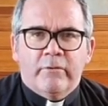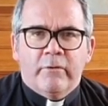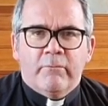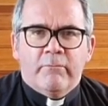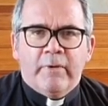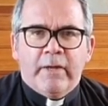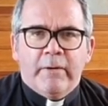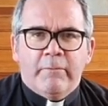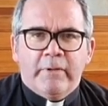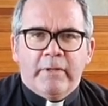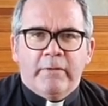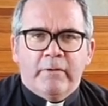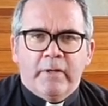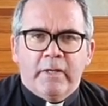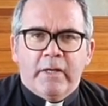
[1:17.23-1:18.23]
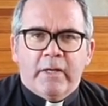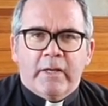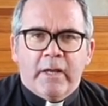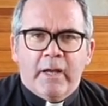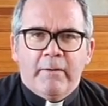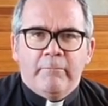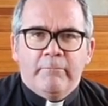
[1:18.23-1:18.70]
where we
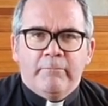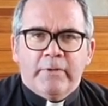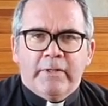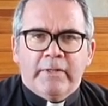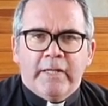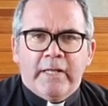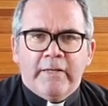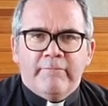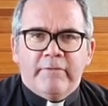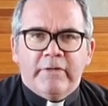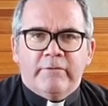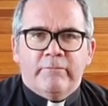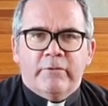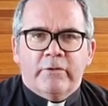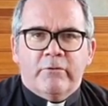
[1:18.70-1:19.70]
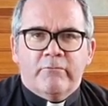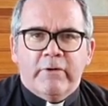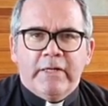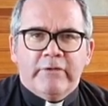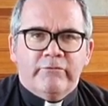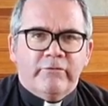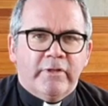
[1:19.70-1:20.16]
come at the end of it for the
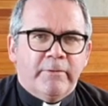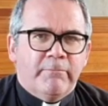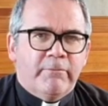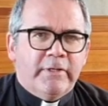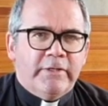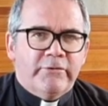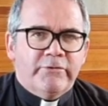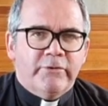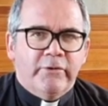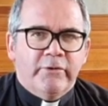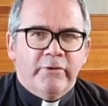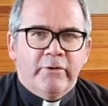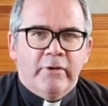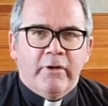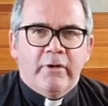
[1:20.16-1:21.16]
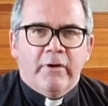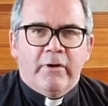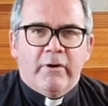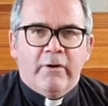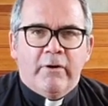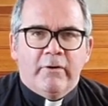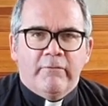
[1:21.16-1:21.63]
great celebration
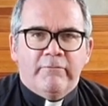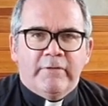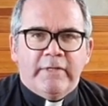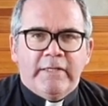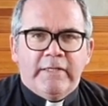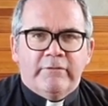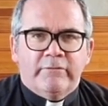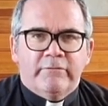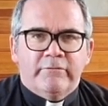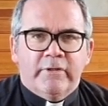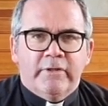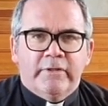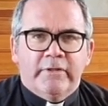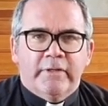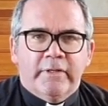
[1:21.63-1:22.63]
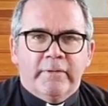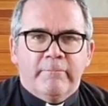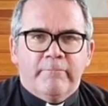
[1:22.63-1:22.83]
of Easter Sunday.